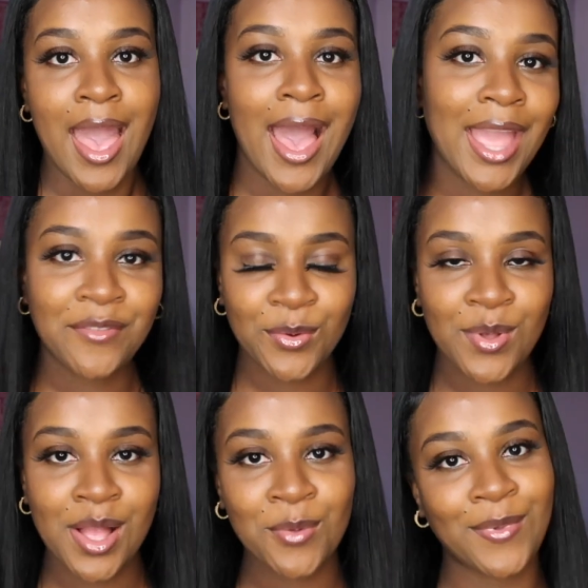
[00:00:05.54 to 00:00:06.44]
Hi
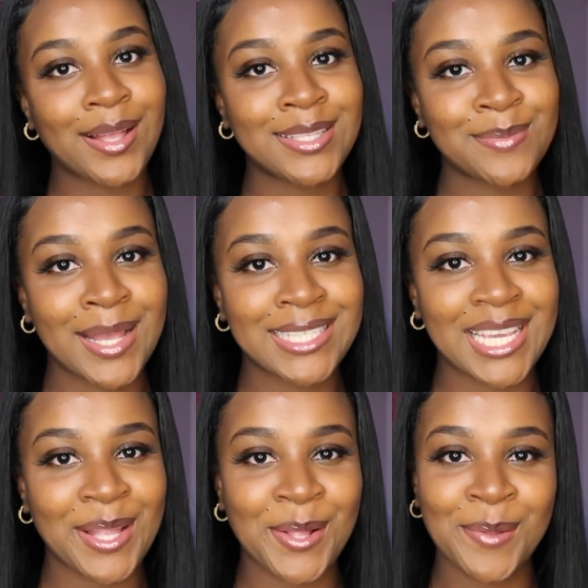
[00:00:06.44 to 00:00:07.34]
everyone, welcome to my
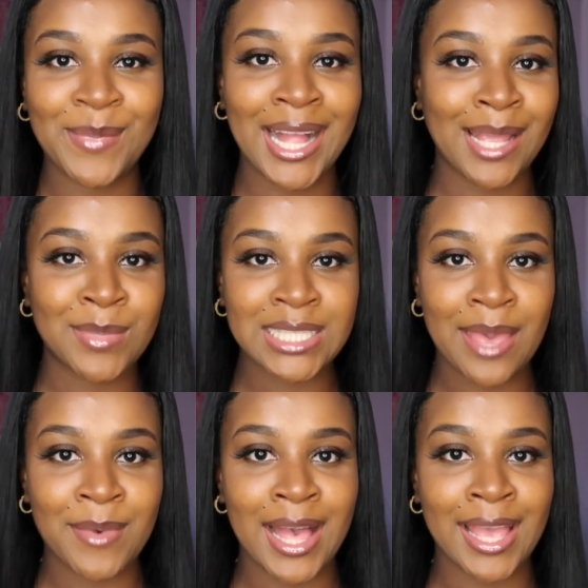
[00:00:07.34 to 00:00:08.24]
channel. My name is
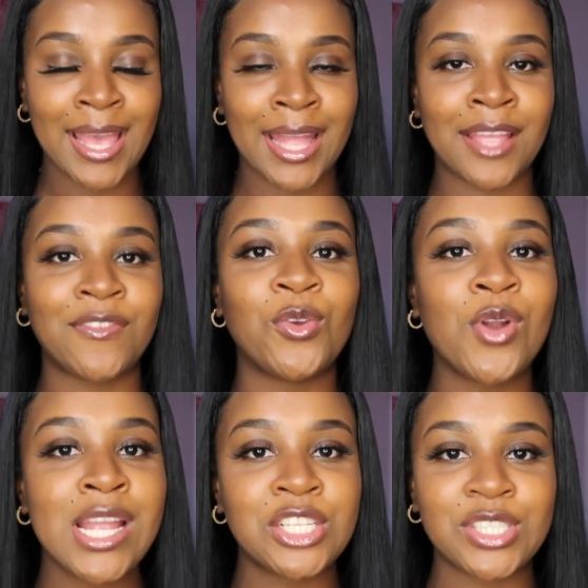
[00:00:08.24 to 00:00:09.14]
Kamaya, and if
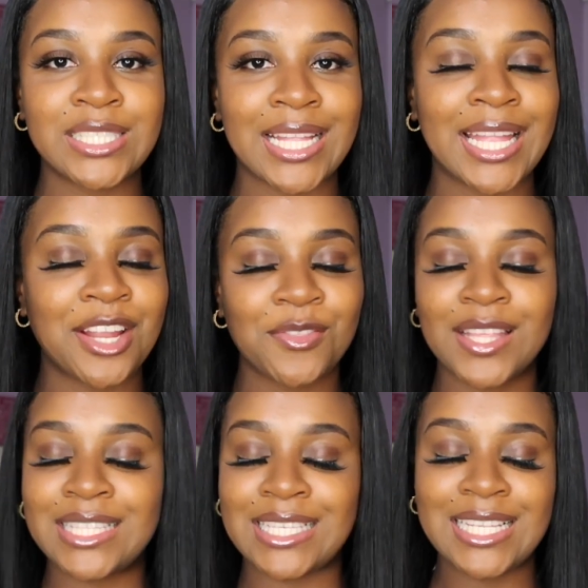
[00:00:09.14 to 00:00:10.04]
you're interested in hearing
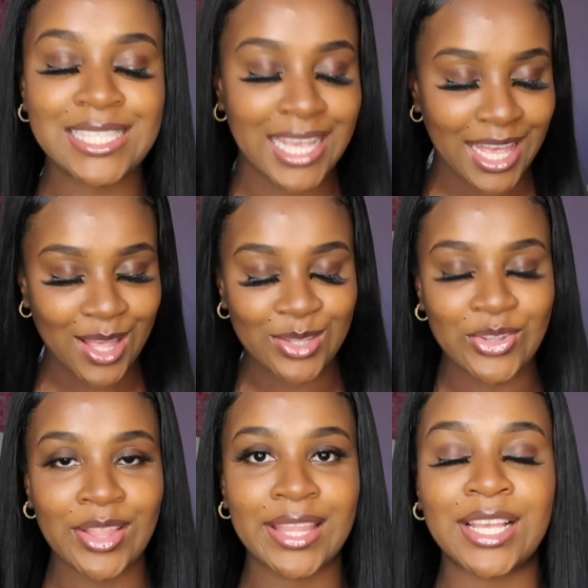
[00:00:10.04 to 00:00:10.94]
the
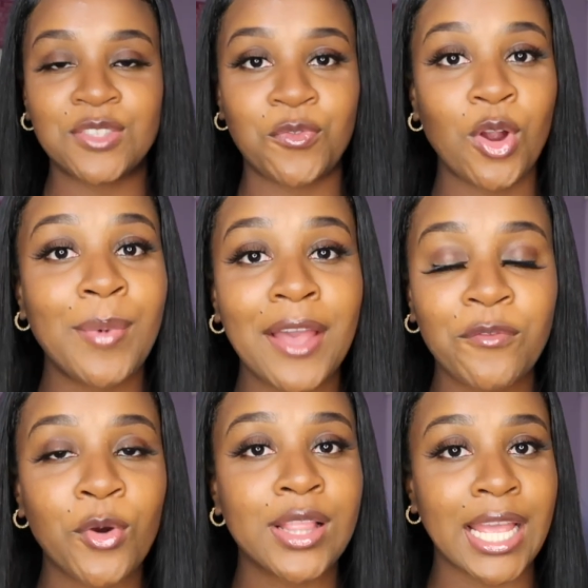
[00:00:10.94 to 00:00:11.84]
details on this
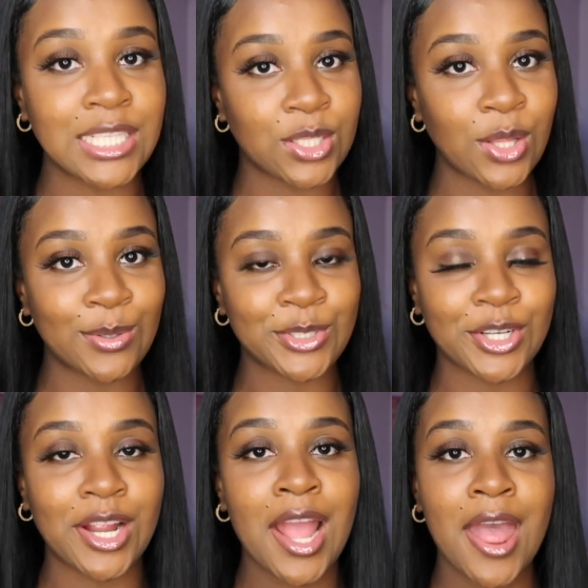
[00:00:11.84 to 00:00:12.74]
4x4 lace
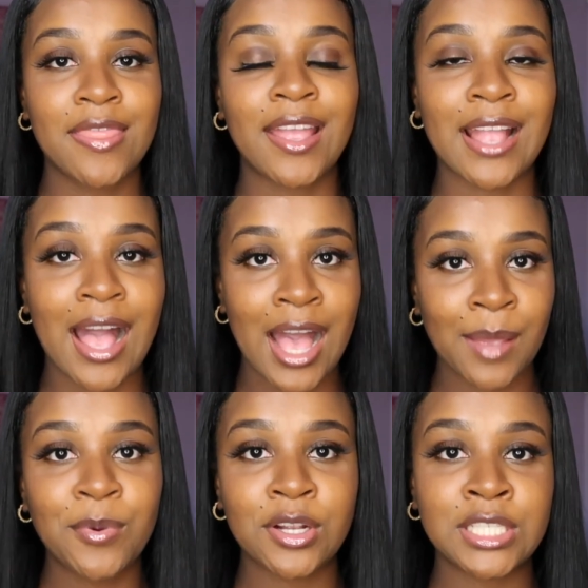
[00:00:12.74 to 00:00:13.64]
closure that
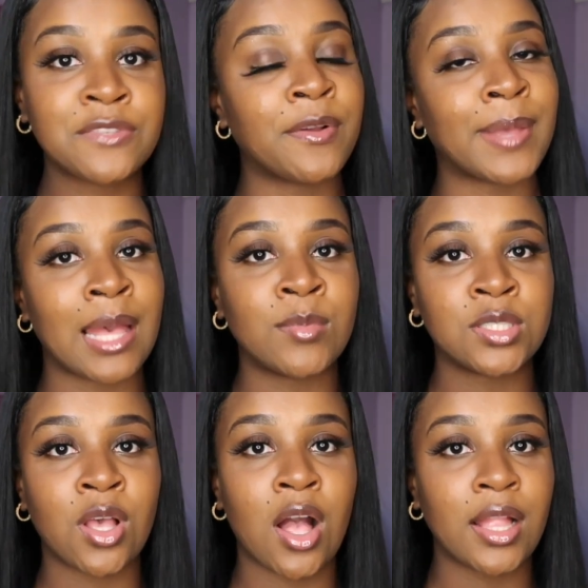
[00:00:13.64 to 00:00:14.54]
I purchased from
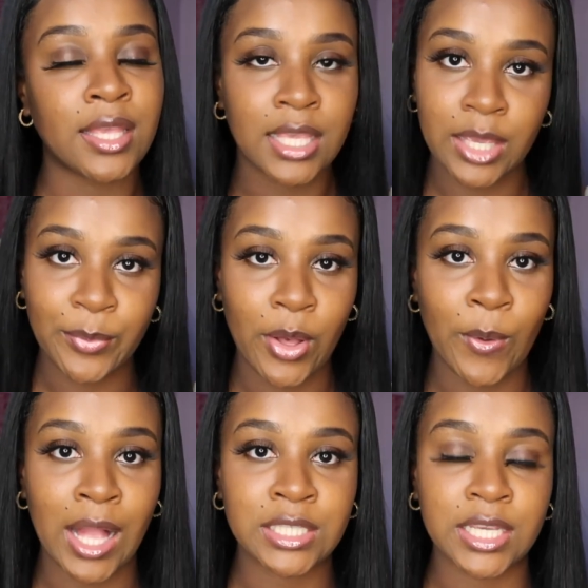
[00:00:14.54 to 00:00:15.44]
Amazon, keep
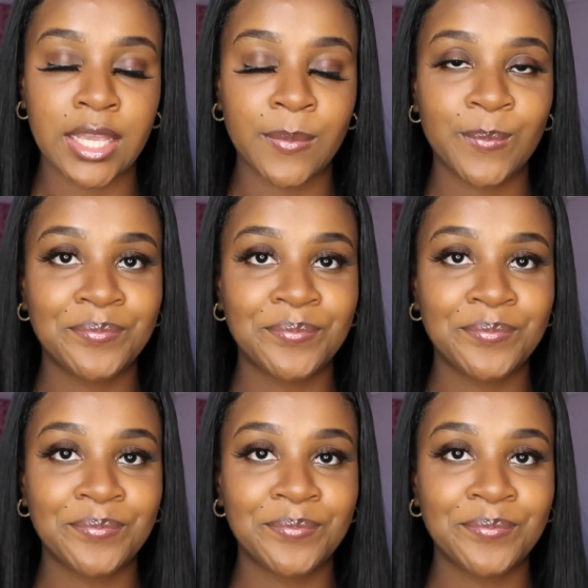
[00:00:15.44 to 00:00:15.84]
on watching.